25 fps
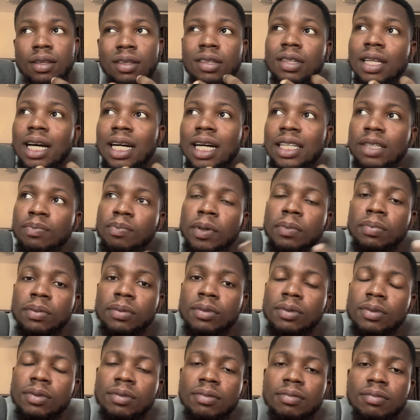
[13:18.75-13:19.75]
that
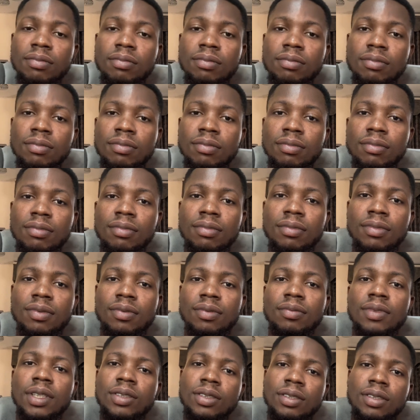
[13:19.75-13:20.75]
people
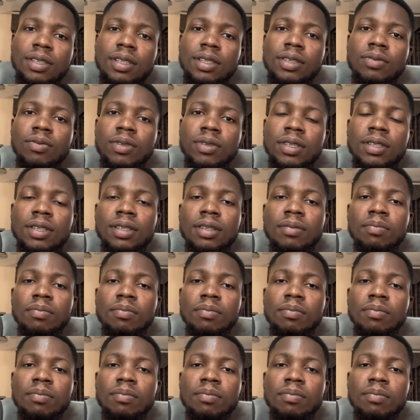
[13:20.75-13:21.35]
resonate with.